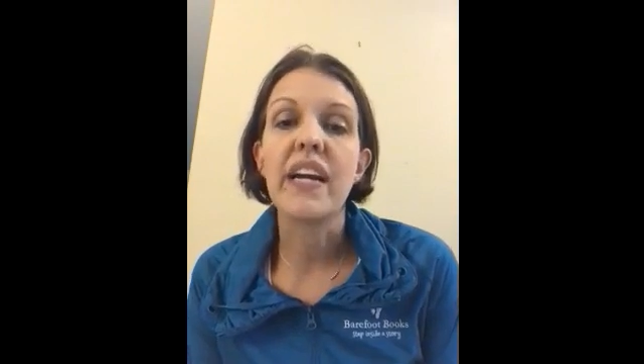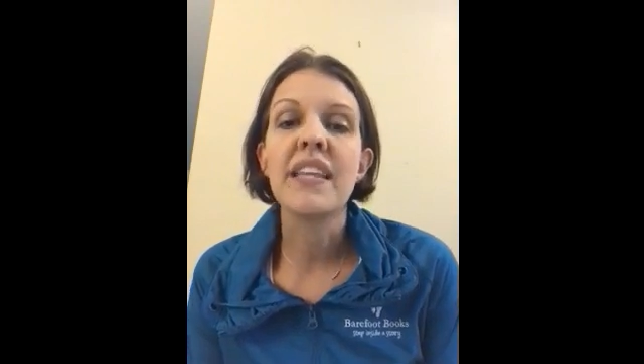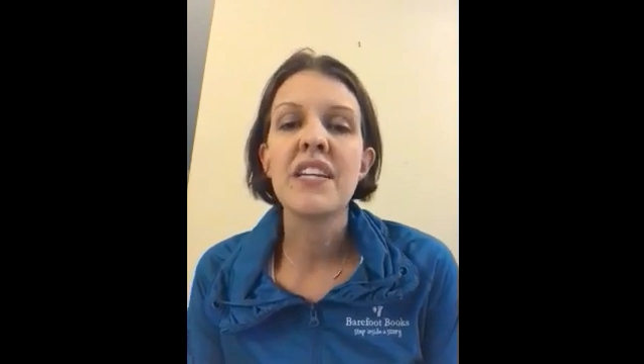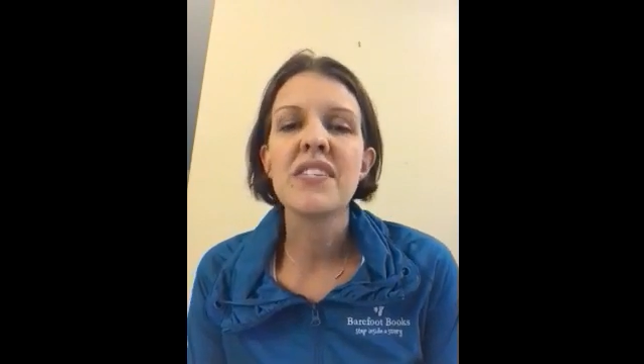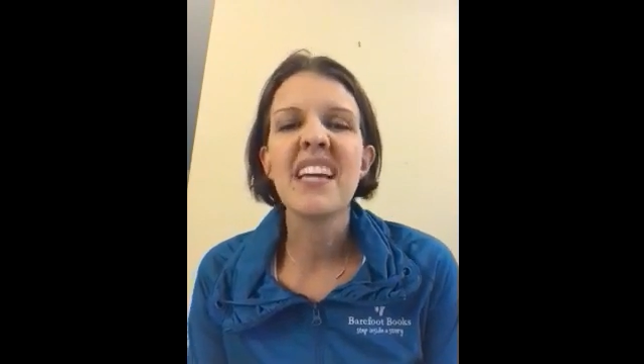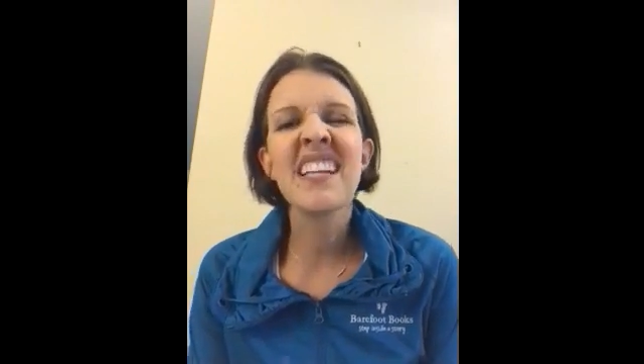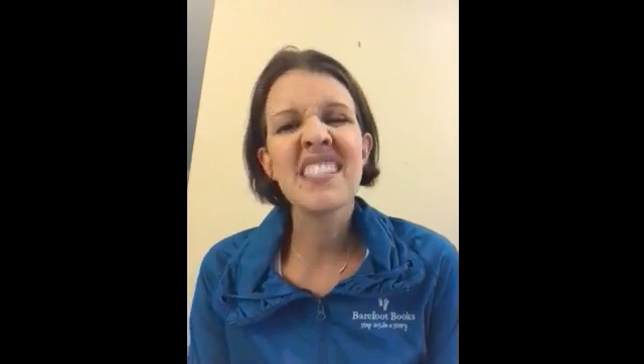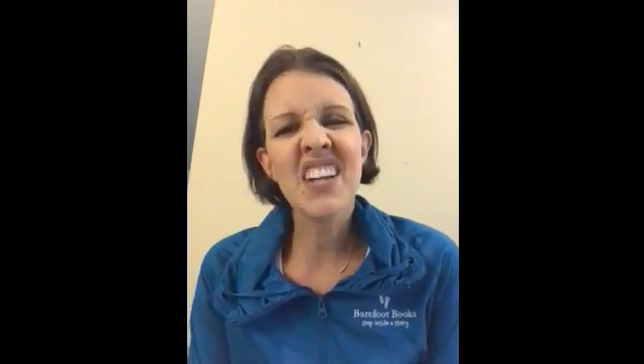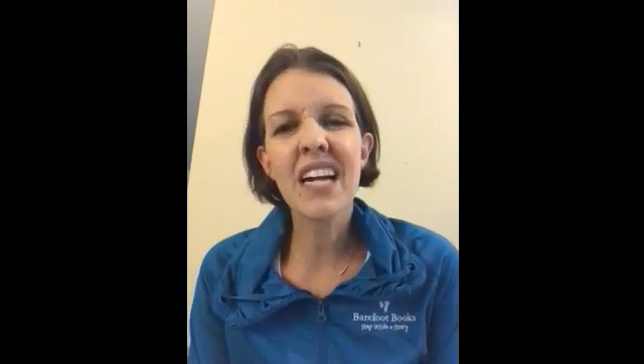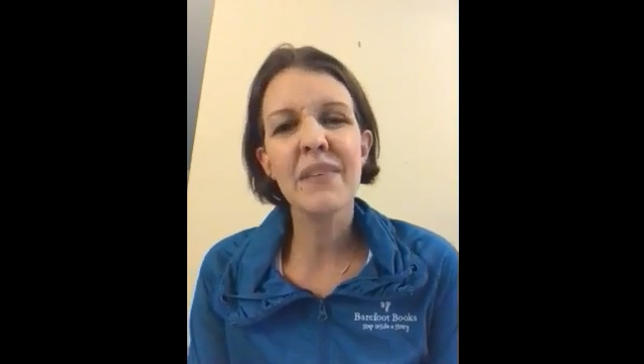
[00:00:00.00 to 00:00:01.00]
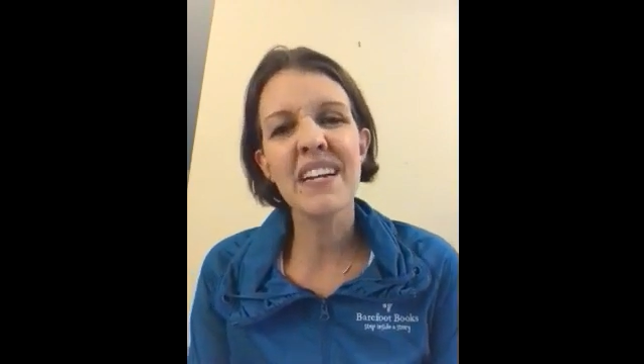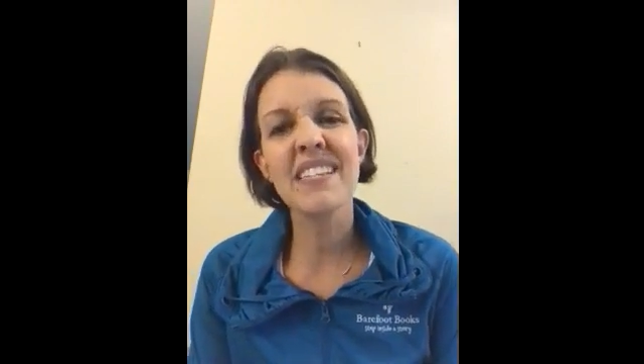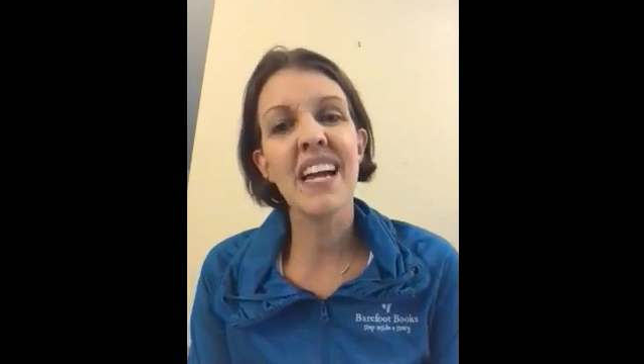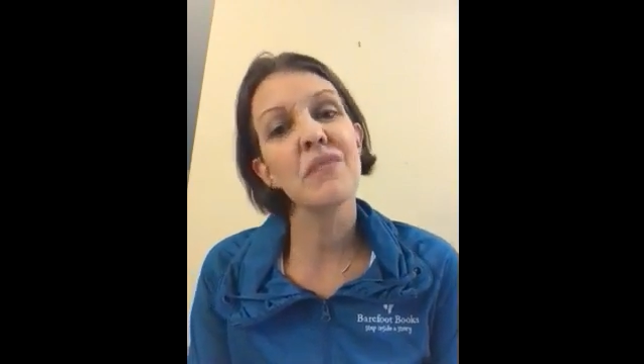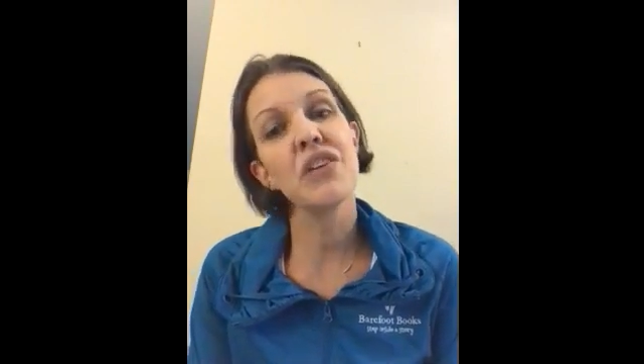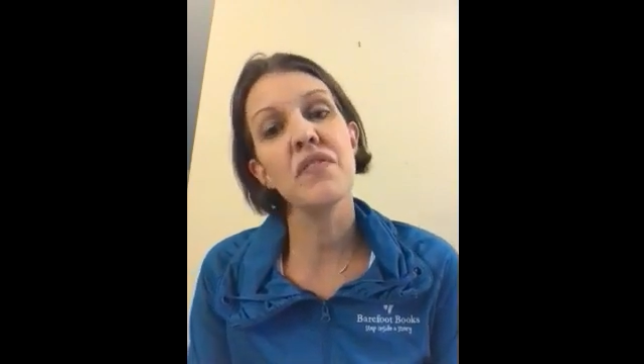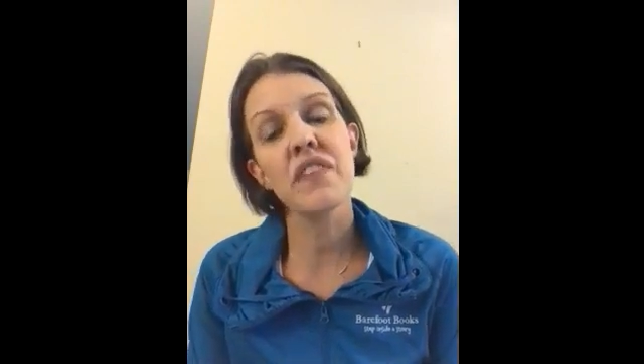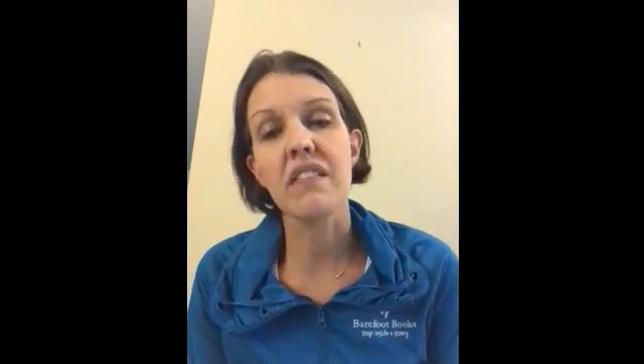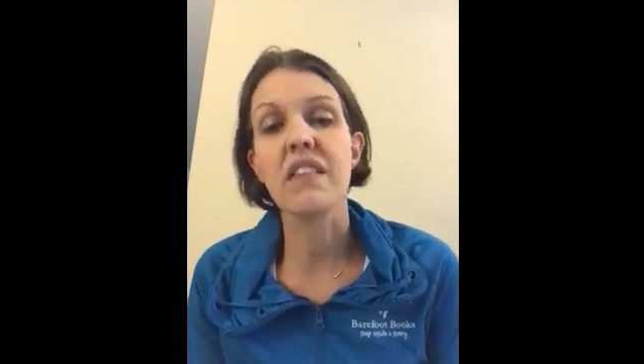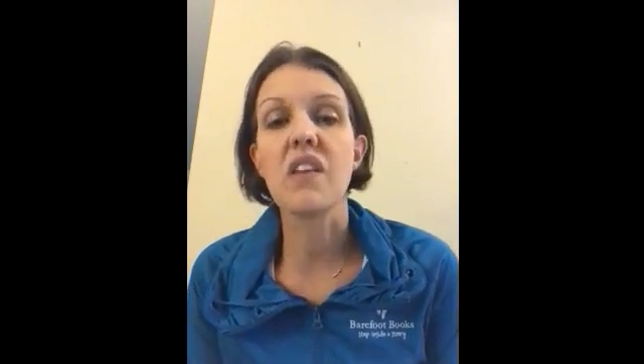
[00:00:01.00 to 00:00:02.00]
and then you say, let's talk about a time you
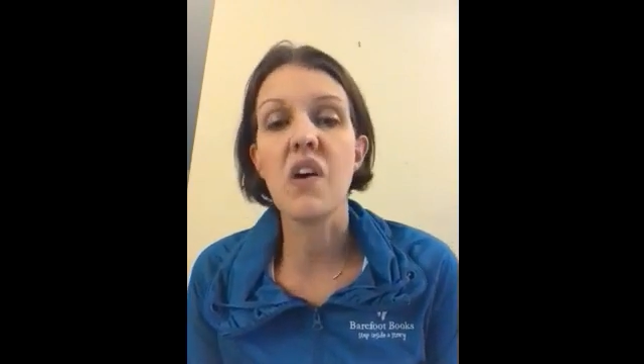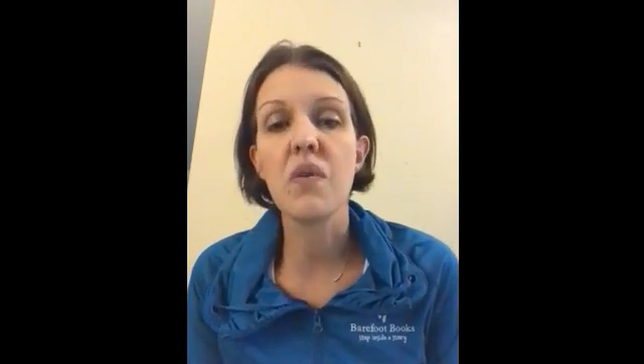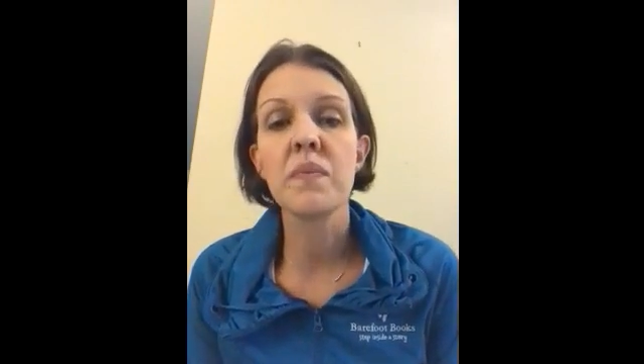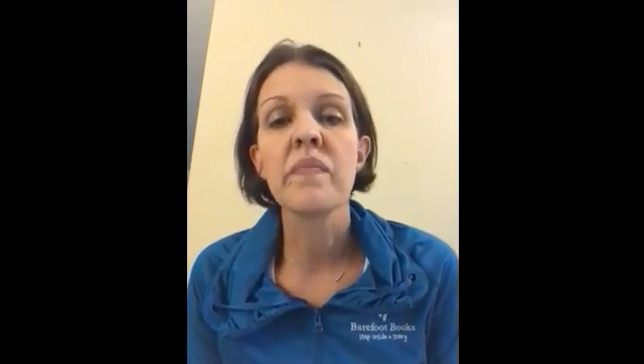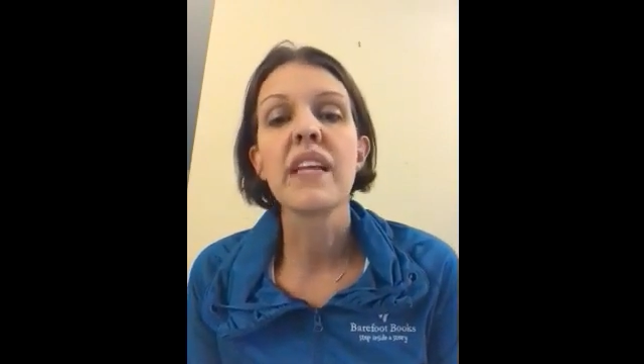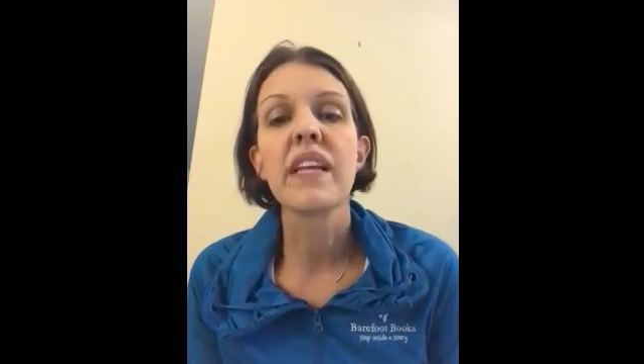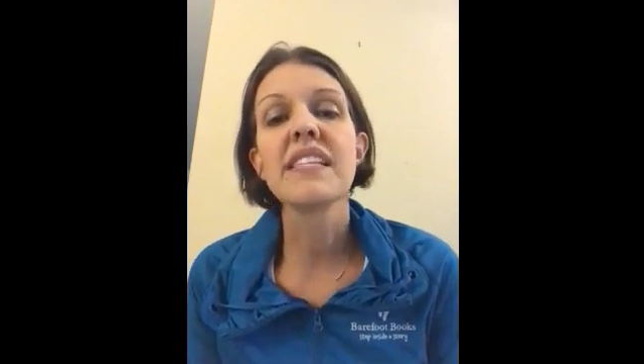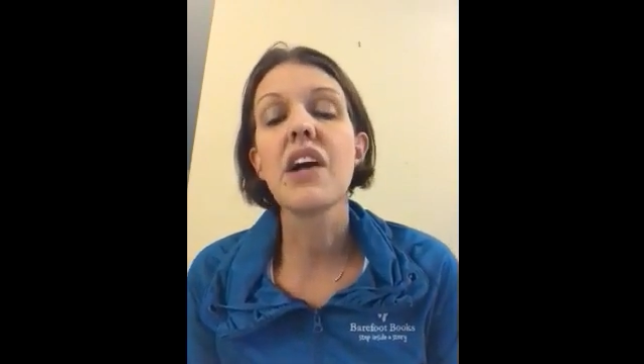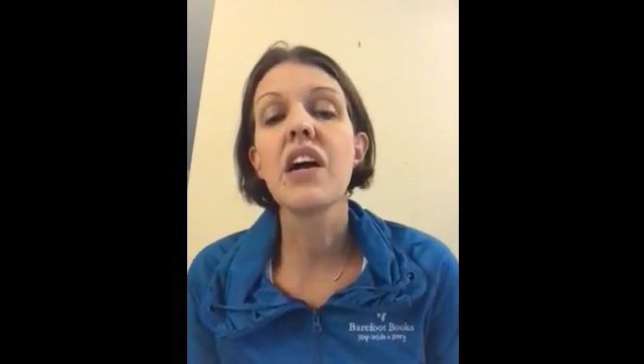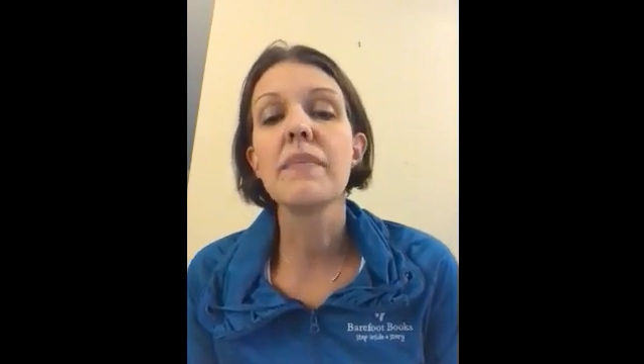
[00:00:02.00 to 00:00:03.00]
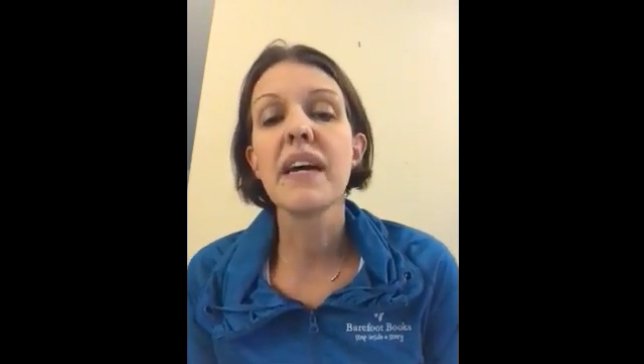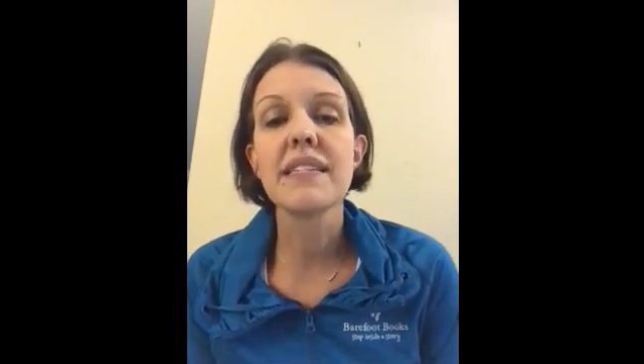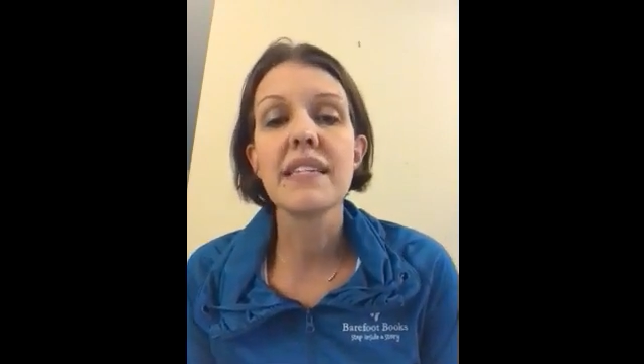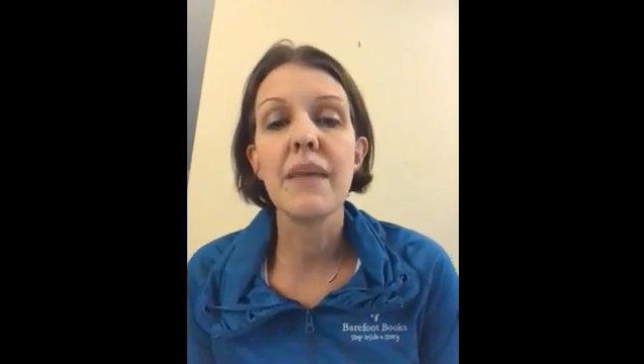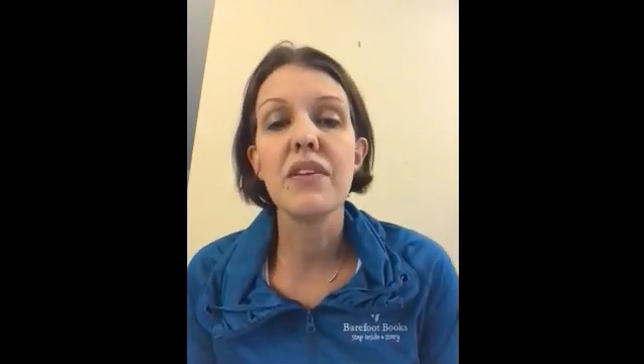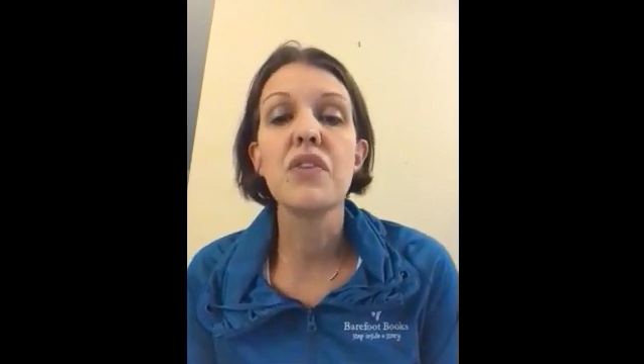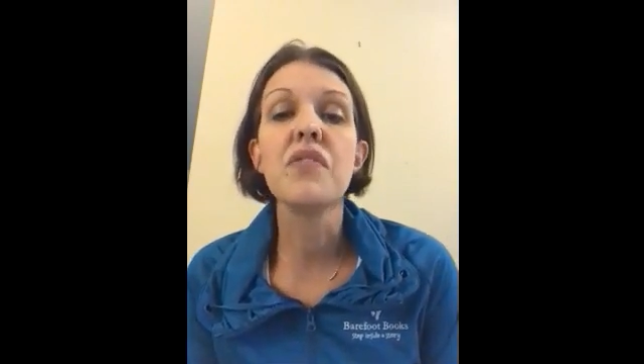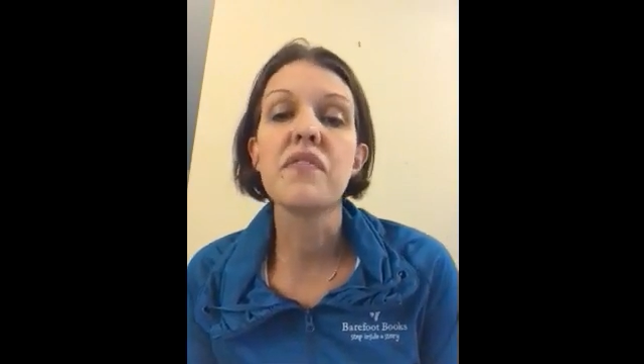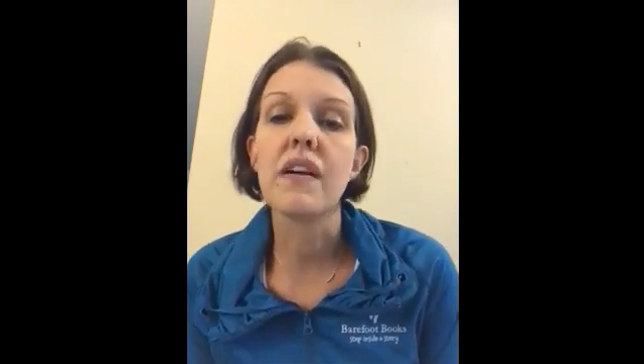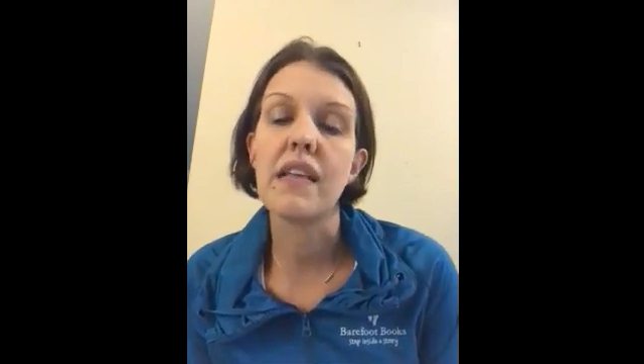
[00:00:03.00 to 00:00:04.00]
felt alone. Let's talk about a time that
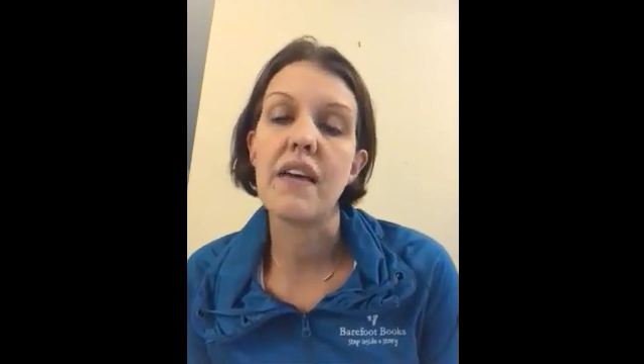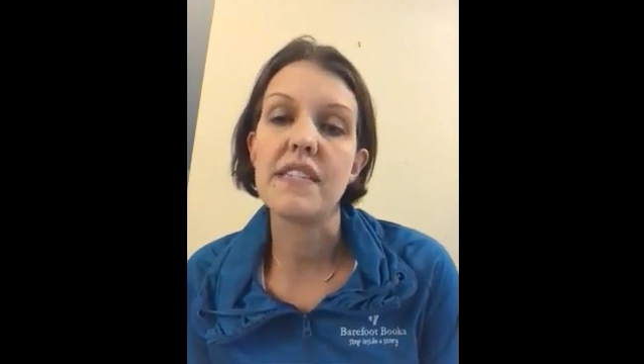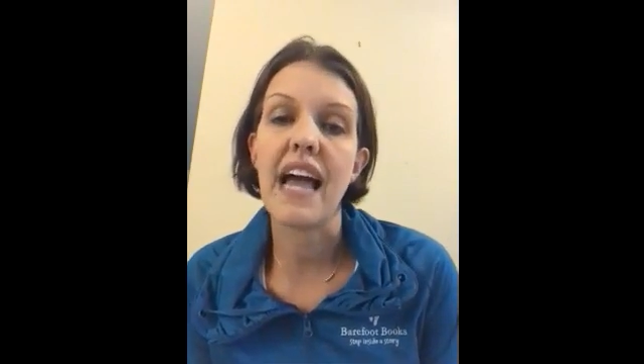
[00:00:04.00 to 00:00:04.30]
you felt left